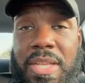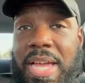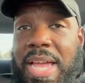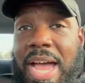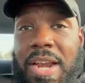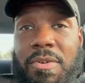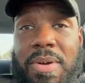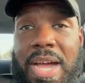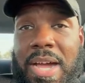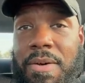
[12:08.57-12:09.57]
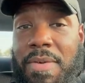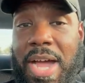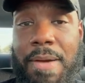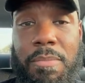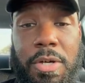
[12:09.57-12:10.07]
Like I don't have
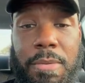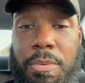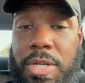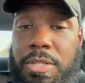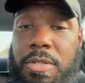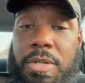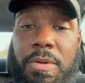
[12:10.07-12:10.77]
high blood pressure.